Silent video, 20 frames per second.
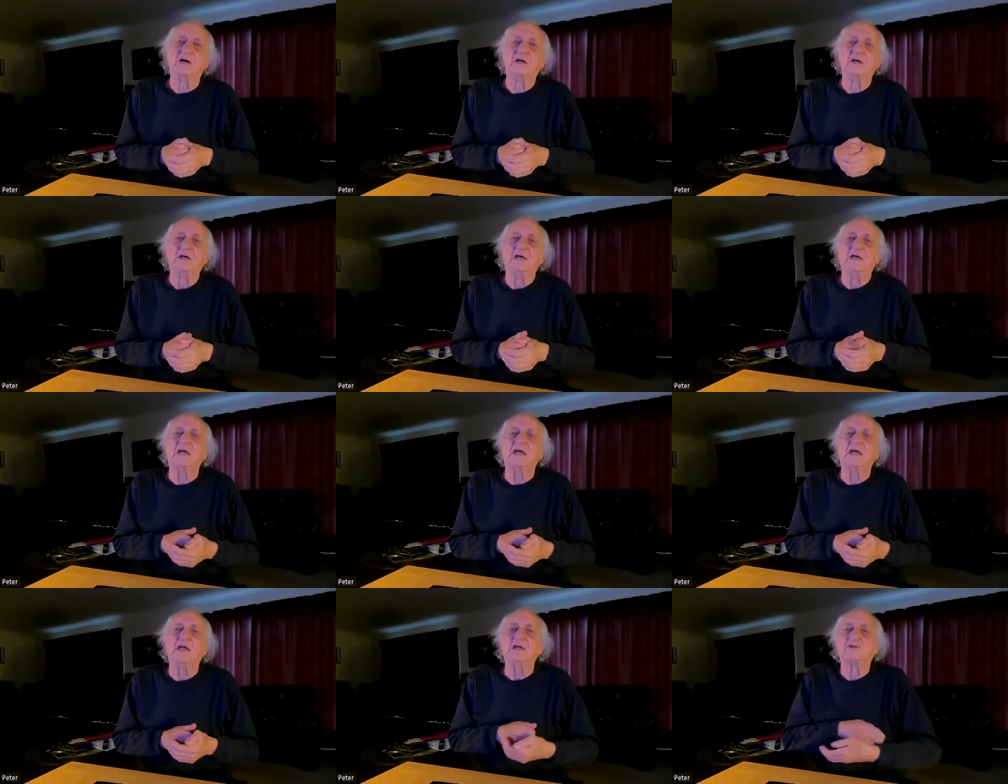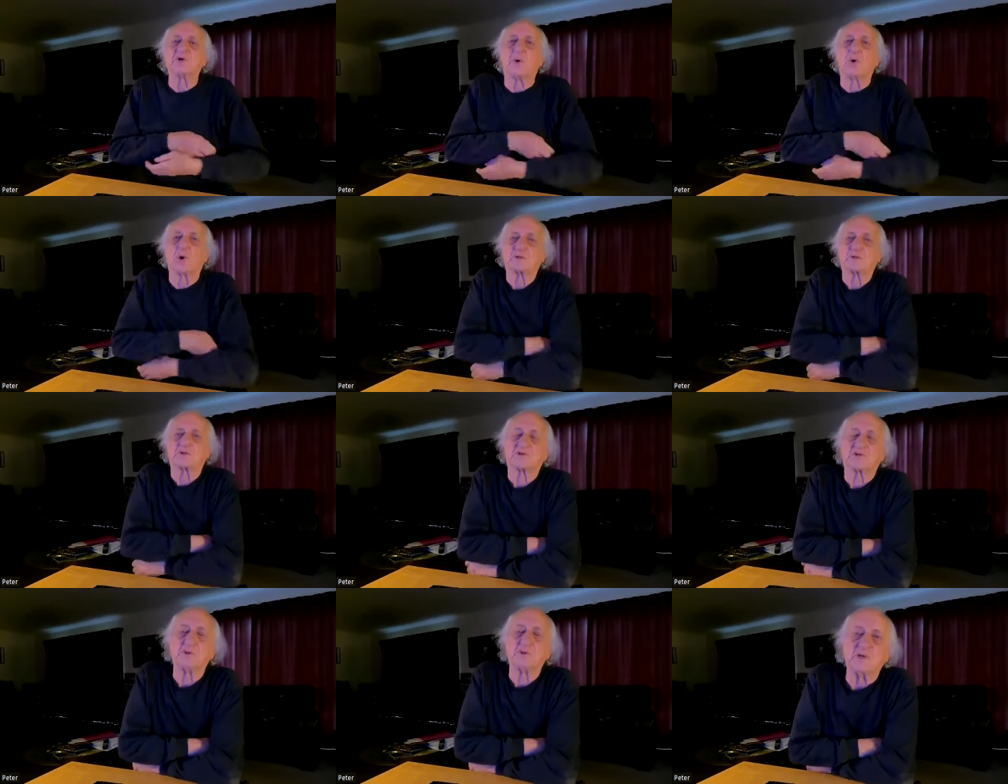he talks
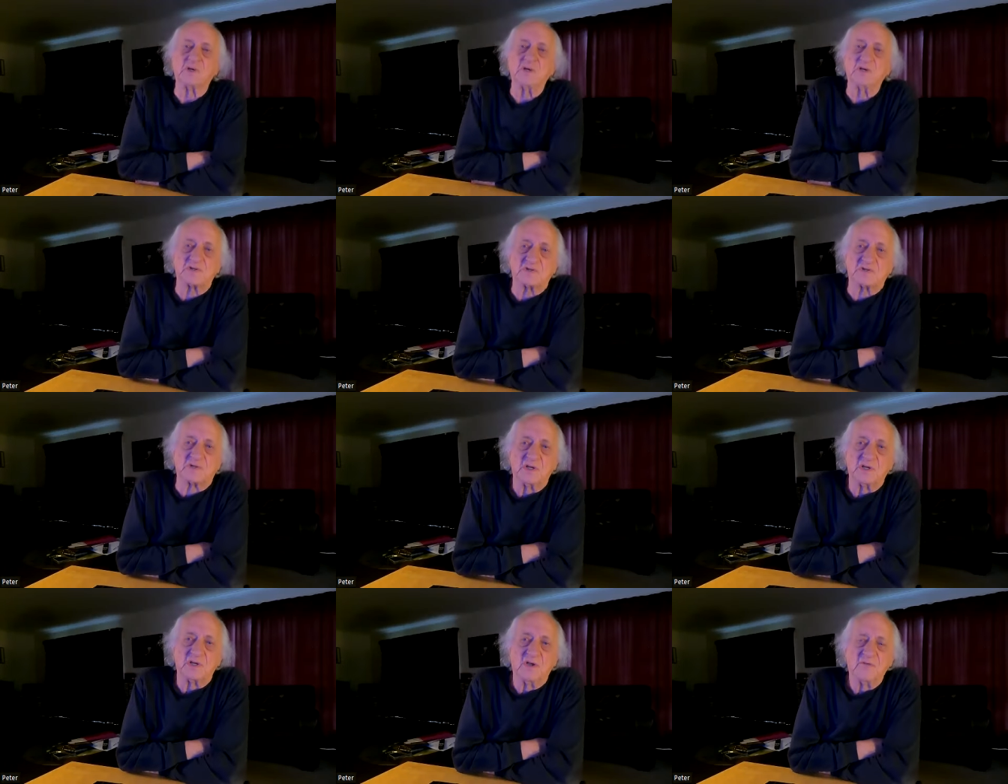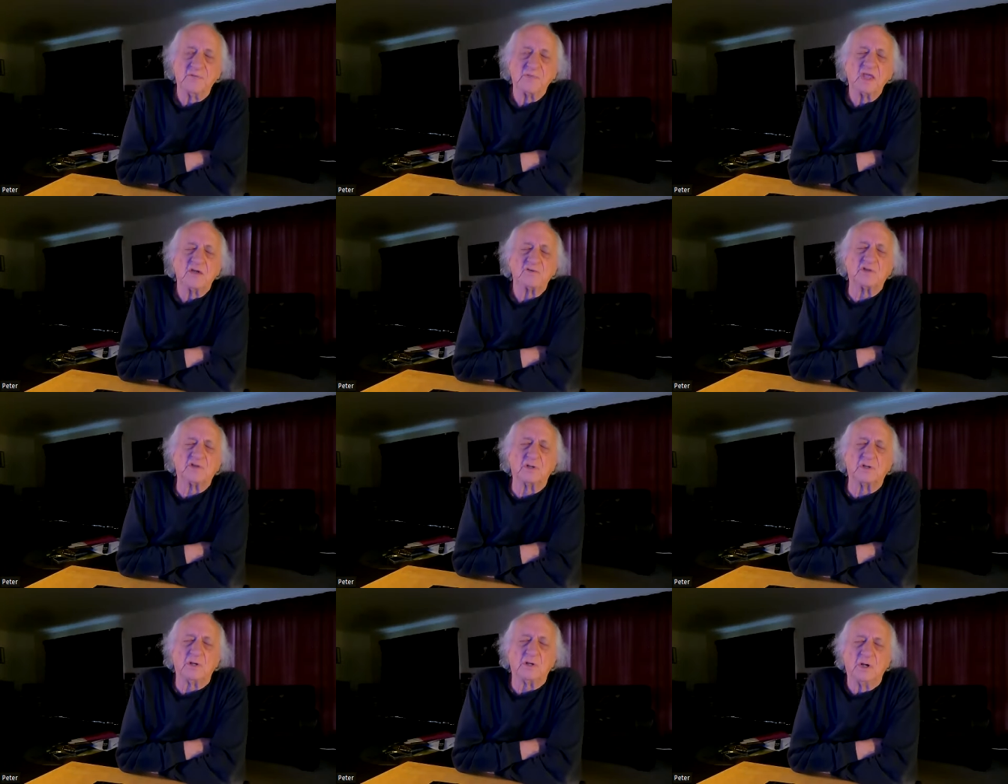to his the,
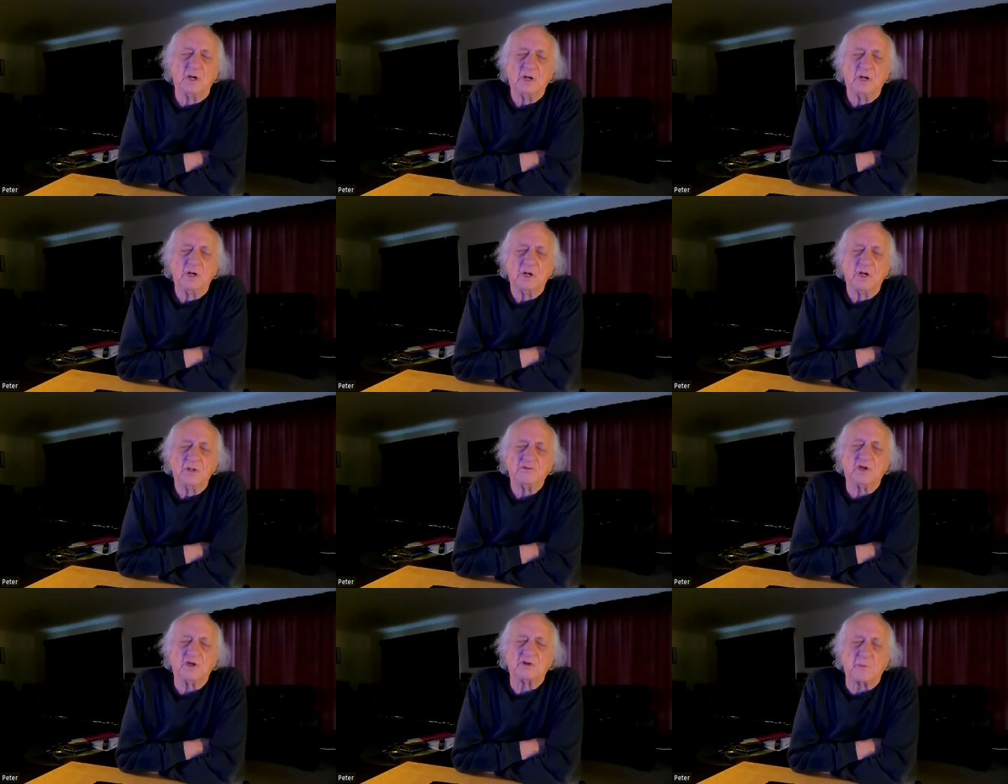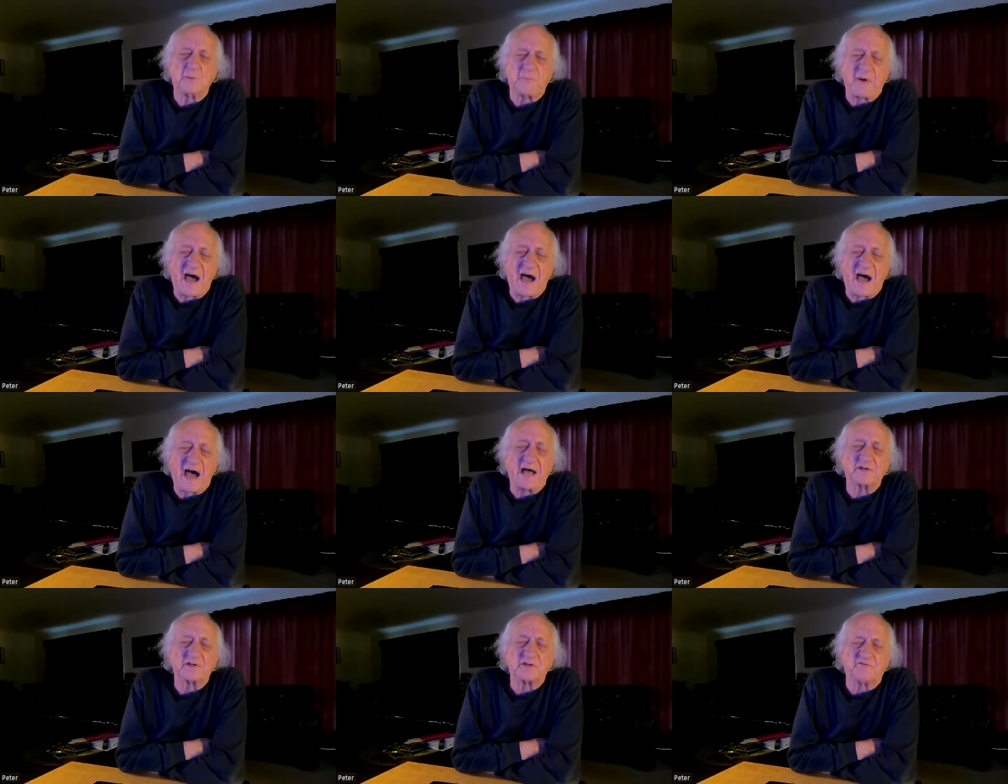the
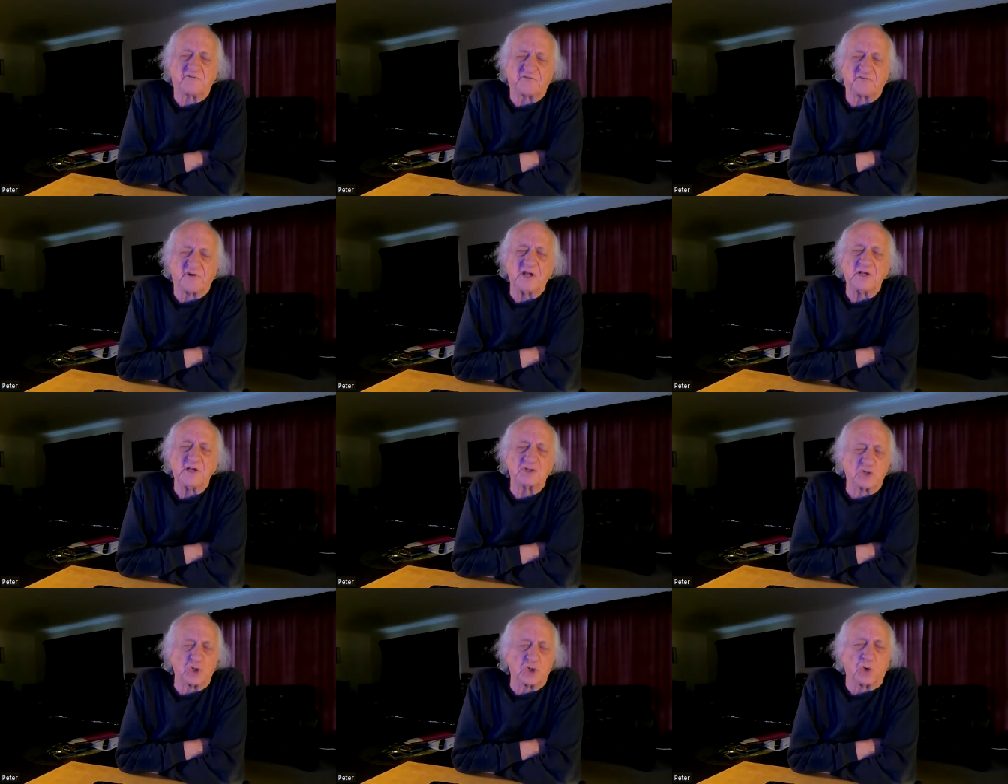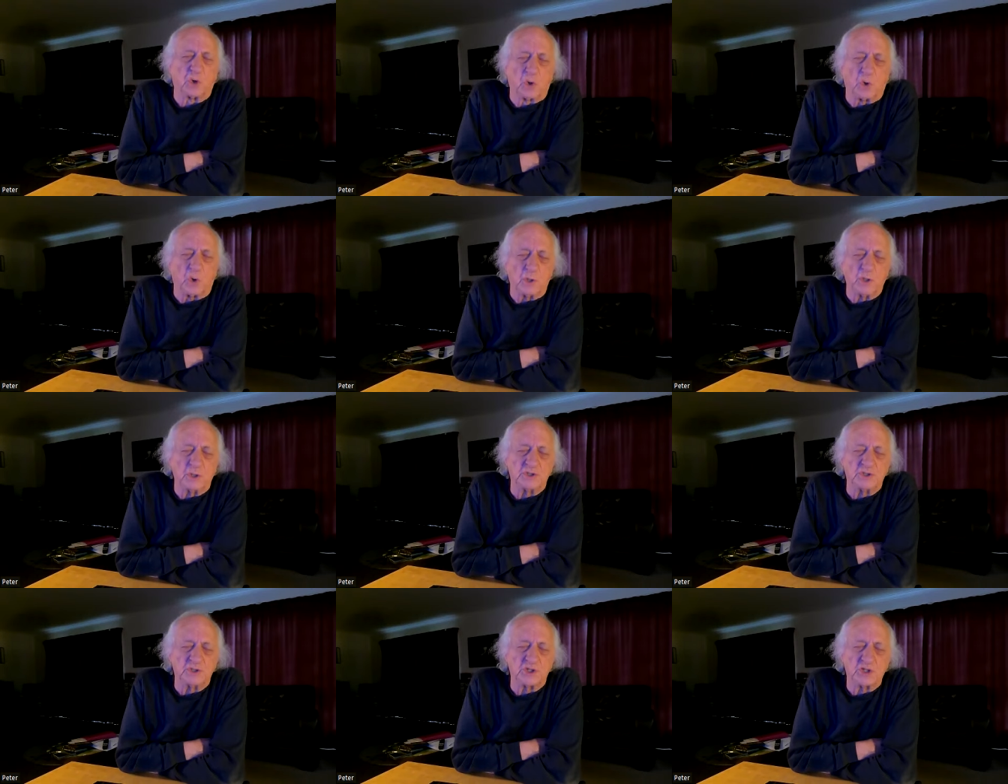departed friend
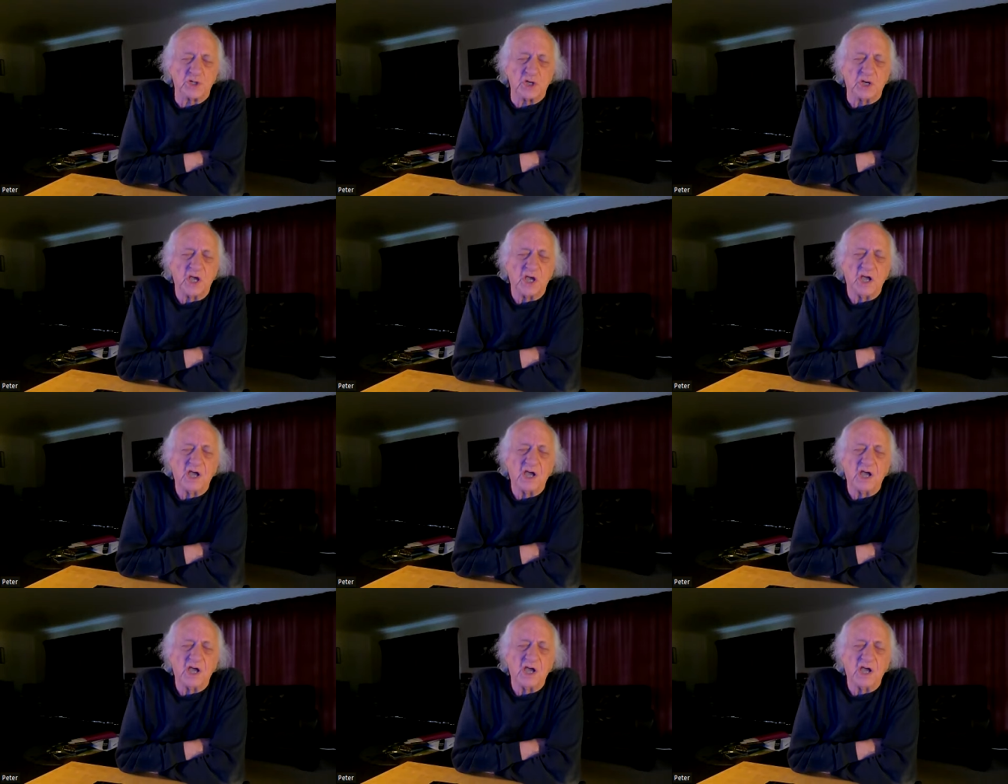George mm.